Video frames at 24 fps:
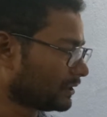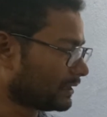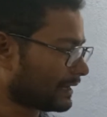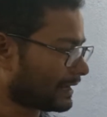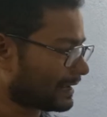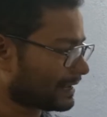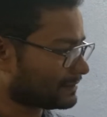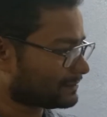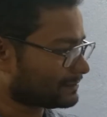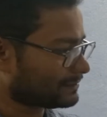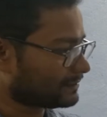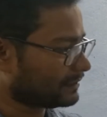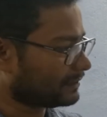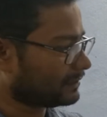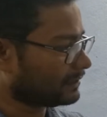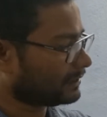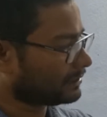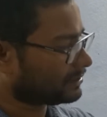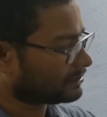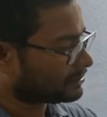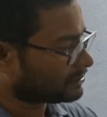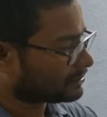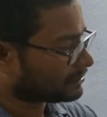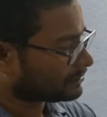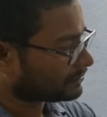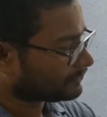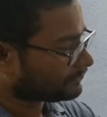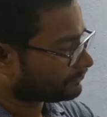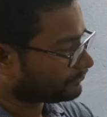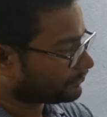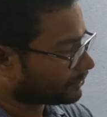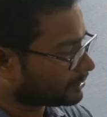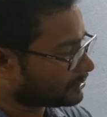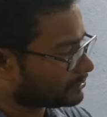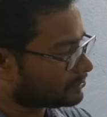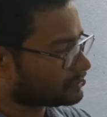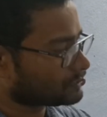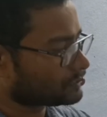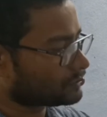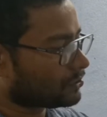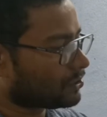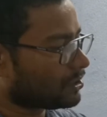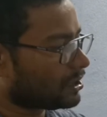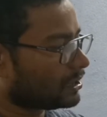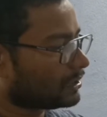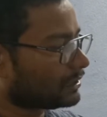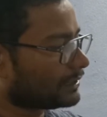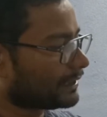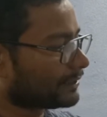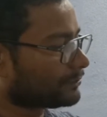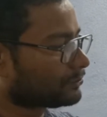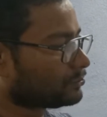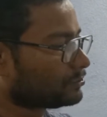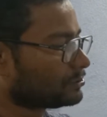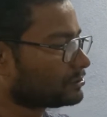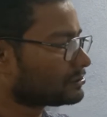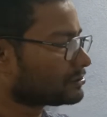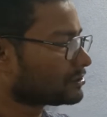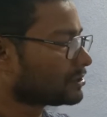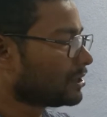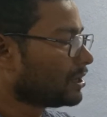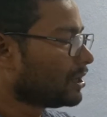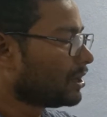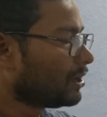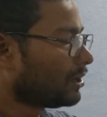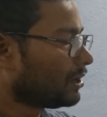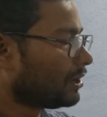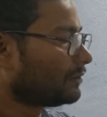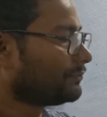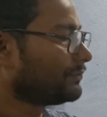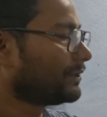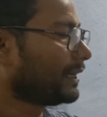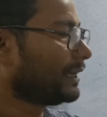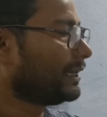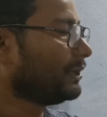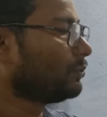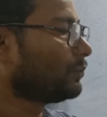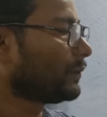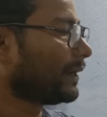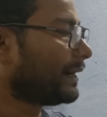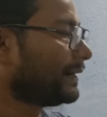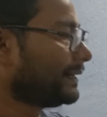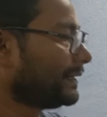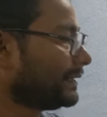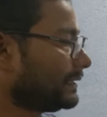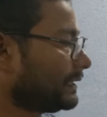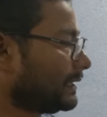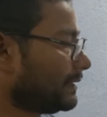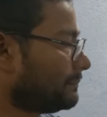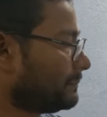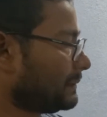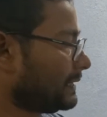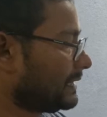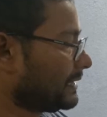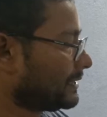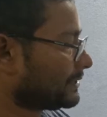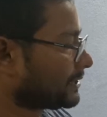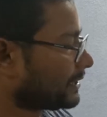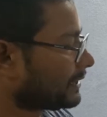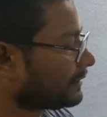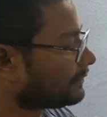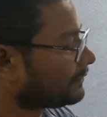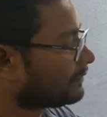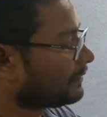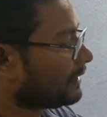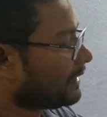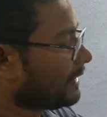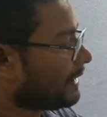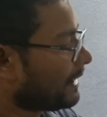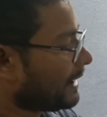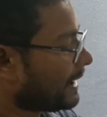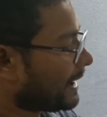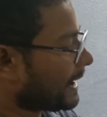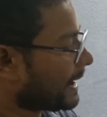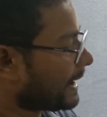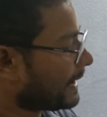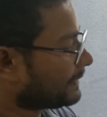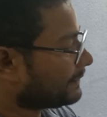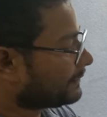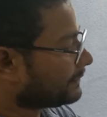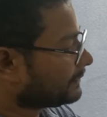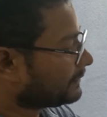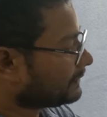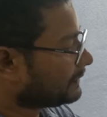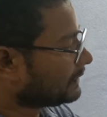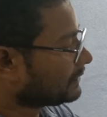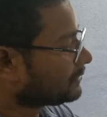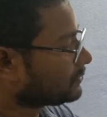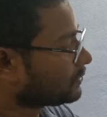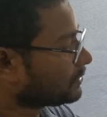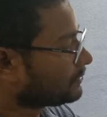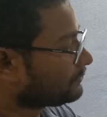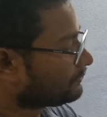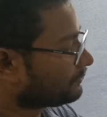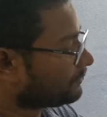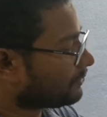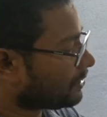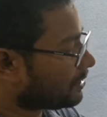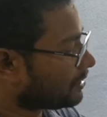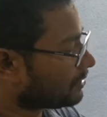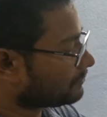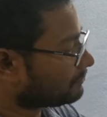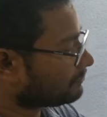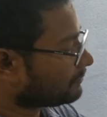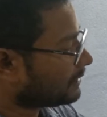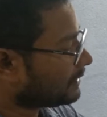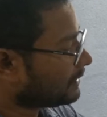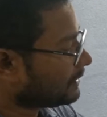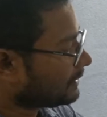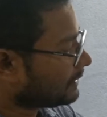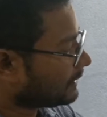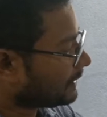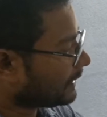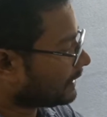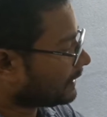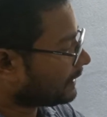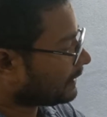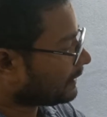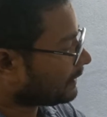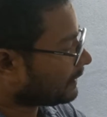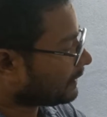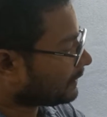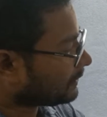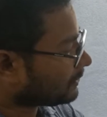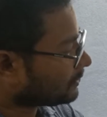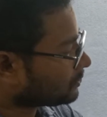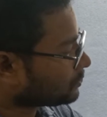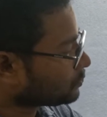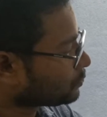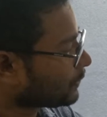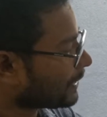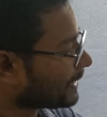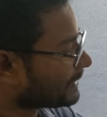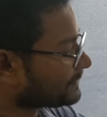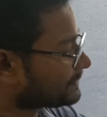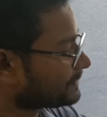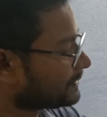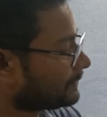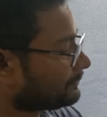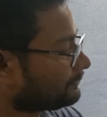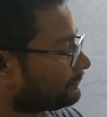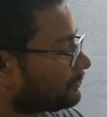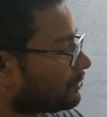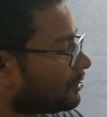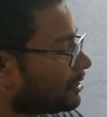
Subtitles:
as it follows all the rules of the eukaryotic replication, and it will form towards the